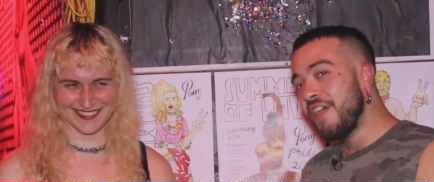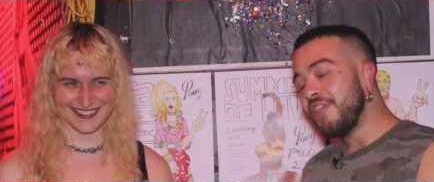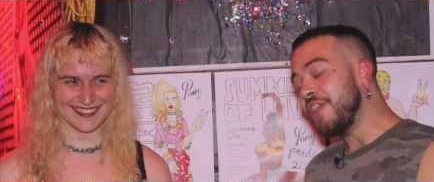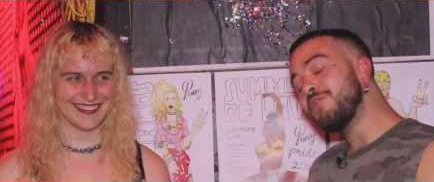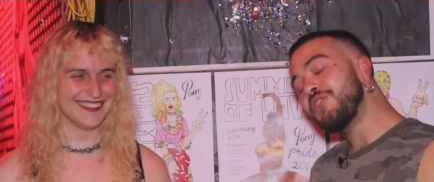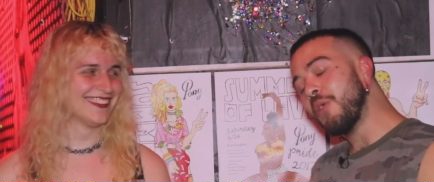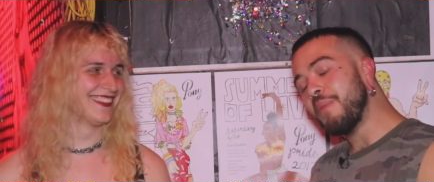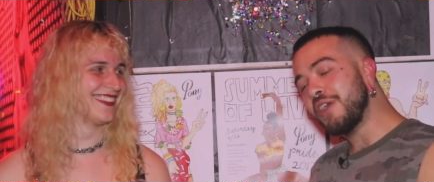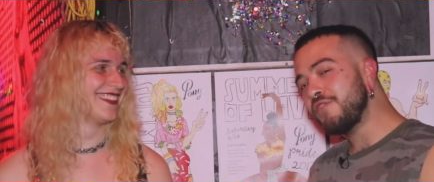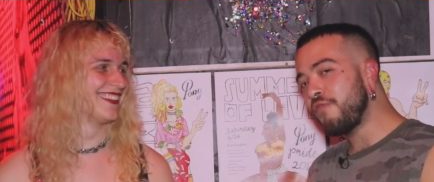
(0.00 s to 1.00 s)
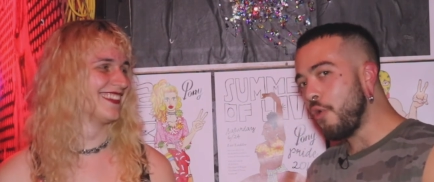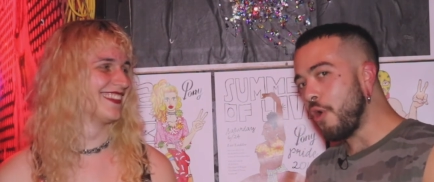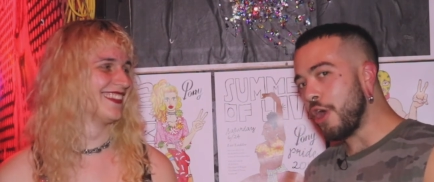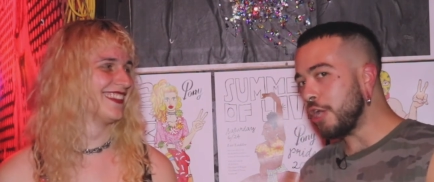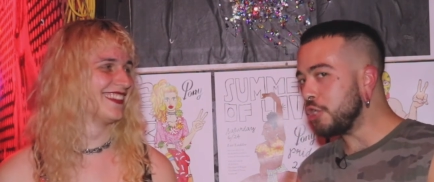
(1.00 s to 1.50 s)
Speaker 1: Thank you so much
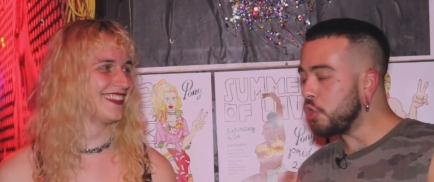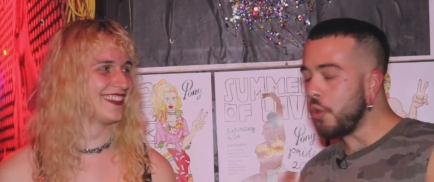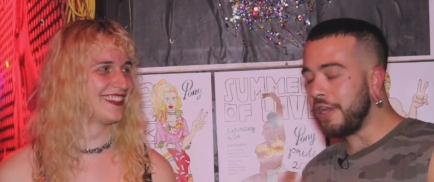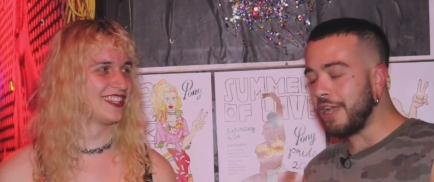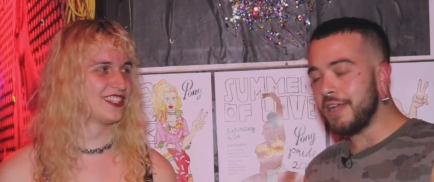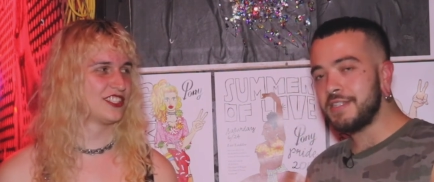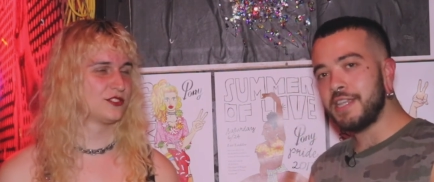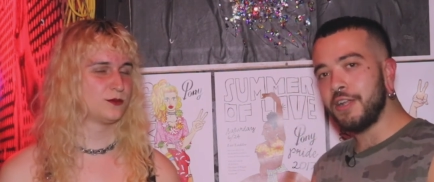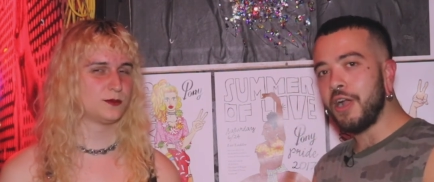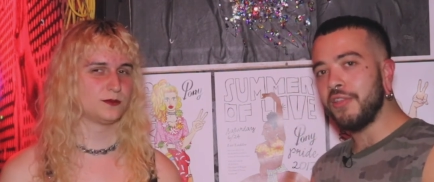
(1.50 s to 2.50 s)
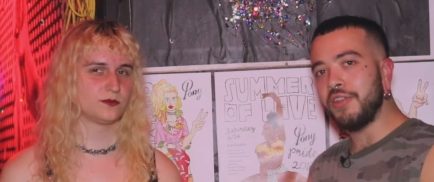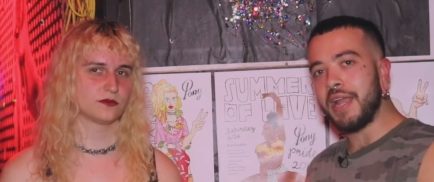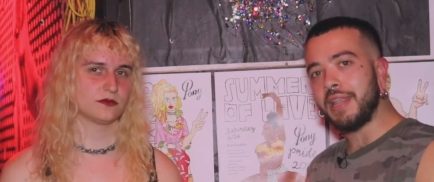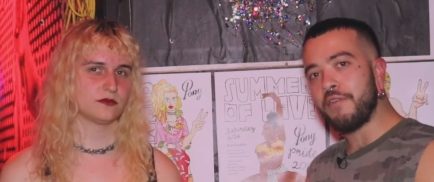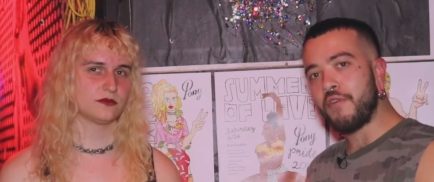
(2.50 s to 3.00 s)
for joining us here on the
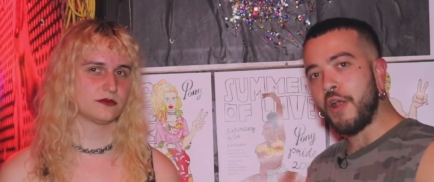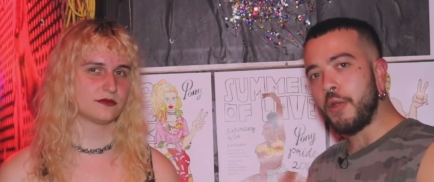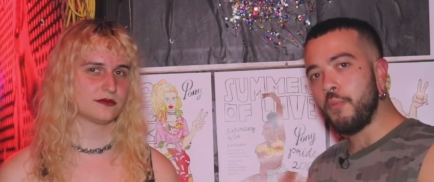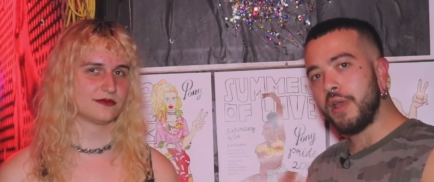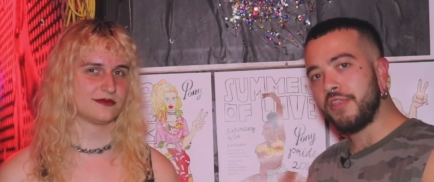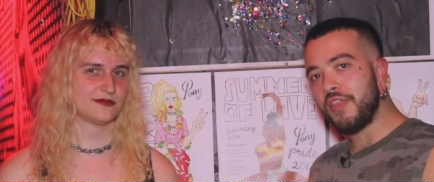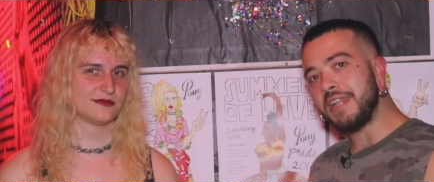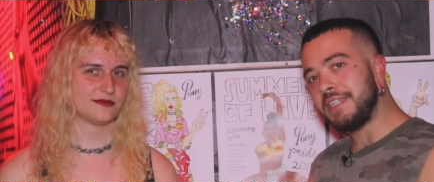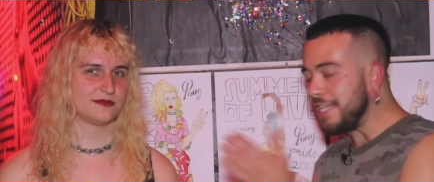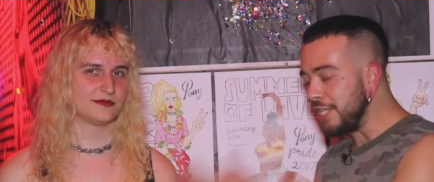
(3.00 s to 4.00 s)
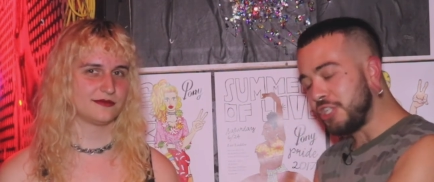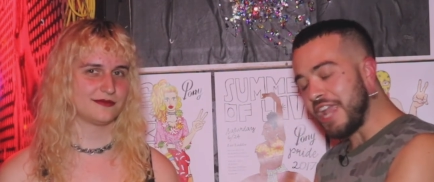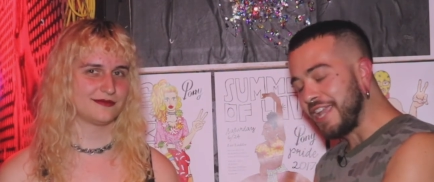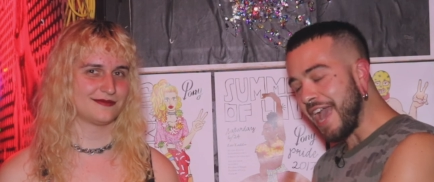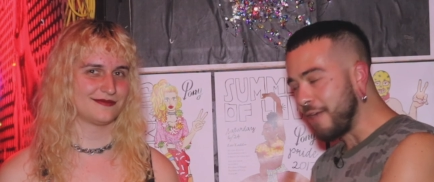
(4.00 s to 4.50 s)
Nightlife Roundup with
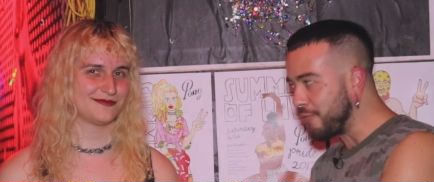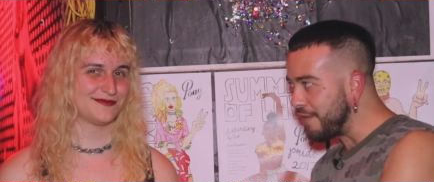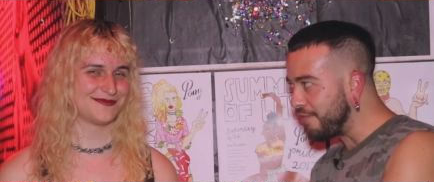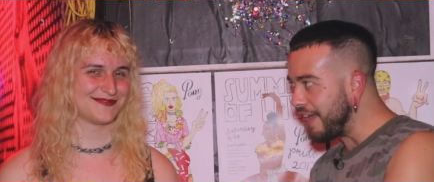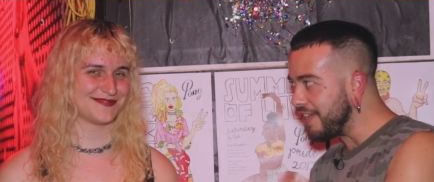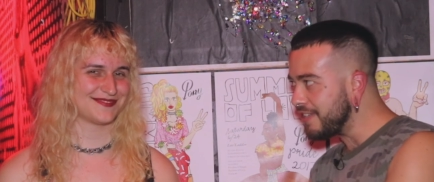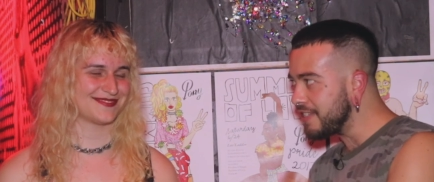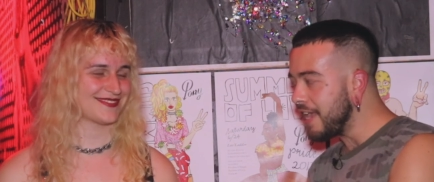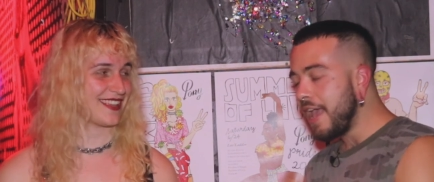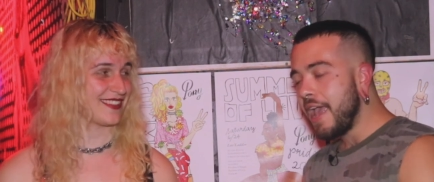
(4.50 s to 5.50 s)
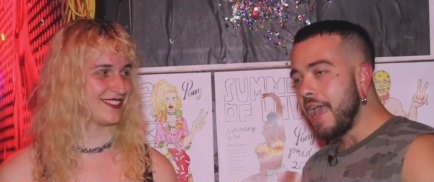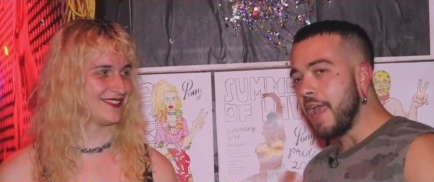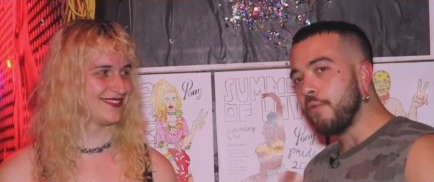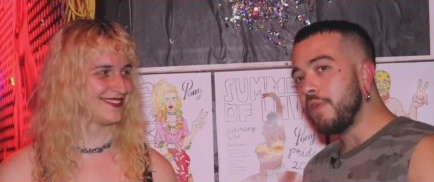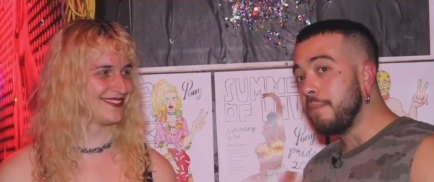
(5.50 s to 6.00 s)
DJ Gag Reflex,
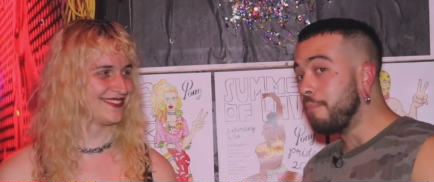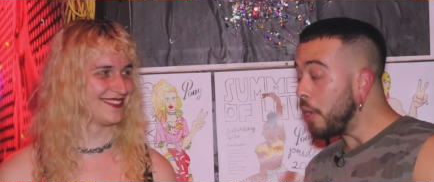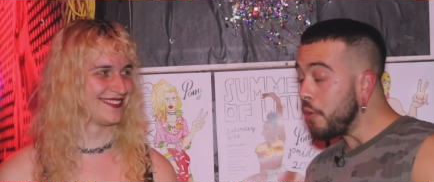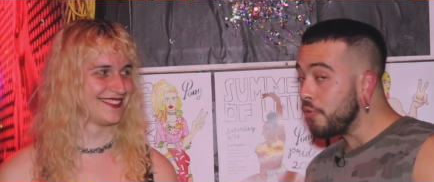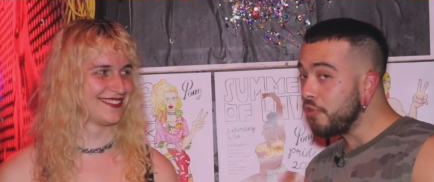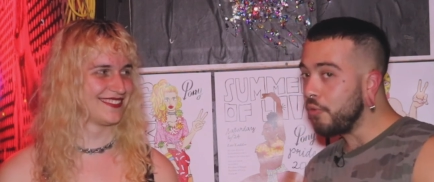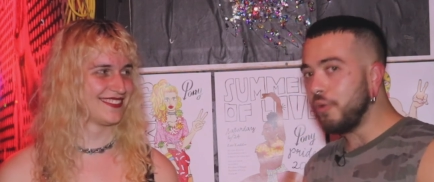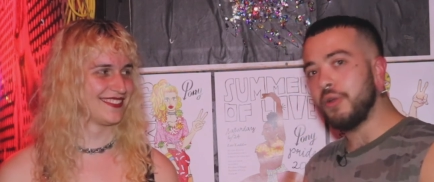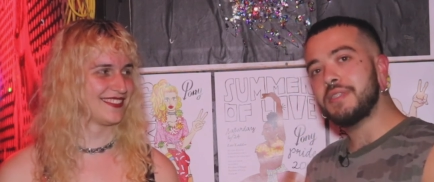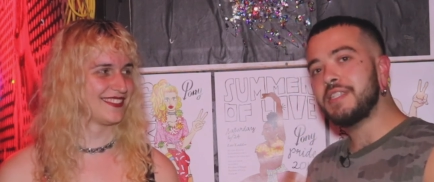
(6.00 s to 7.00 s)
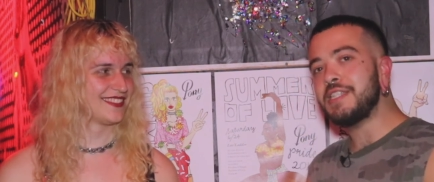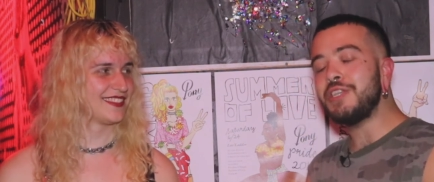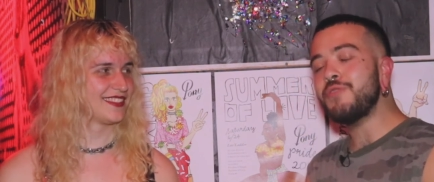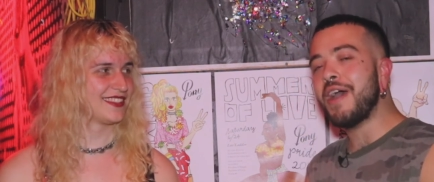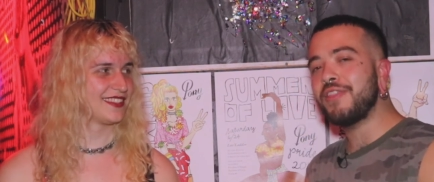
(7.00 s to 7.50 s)
and we both will
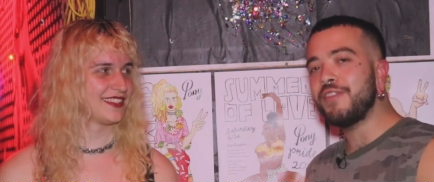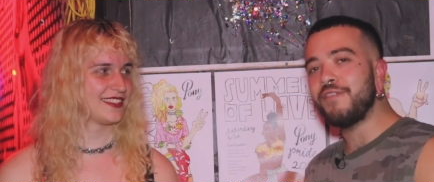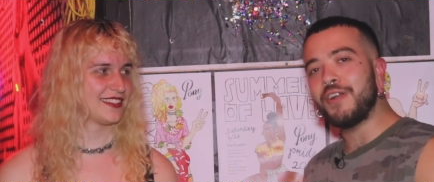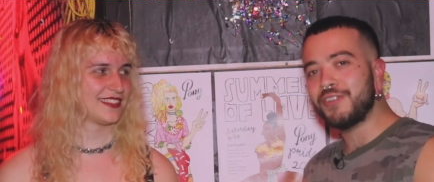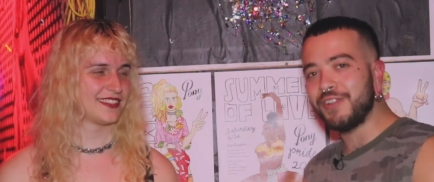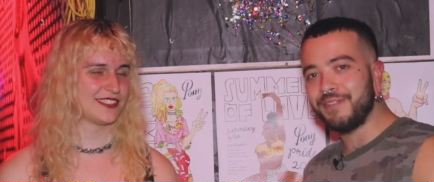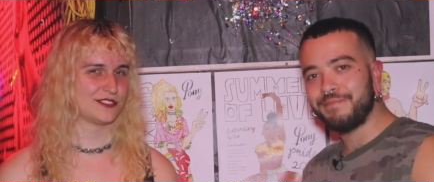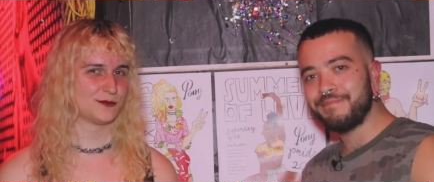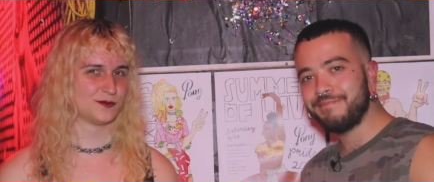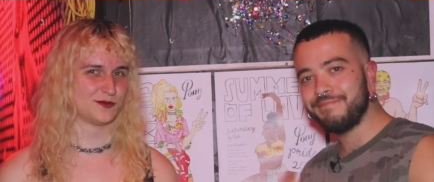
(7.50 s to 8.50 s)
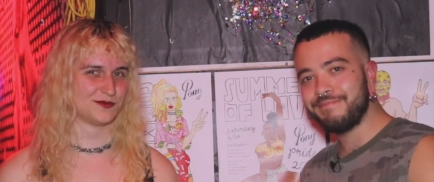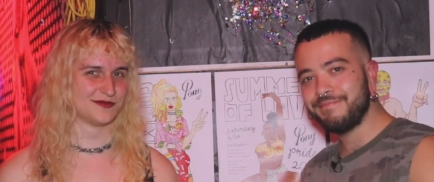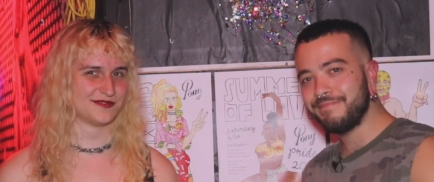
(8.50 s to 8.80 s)
see you at the function.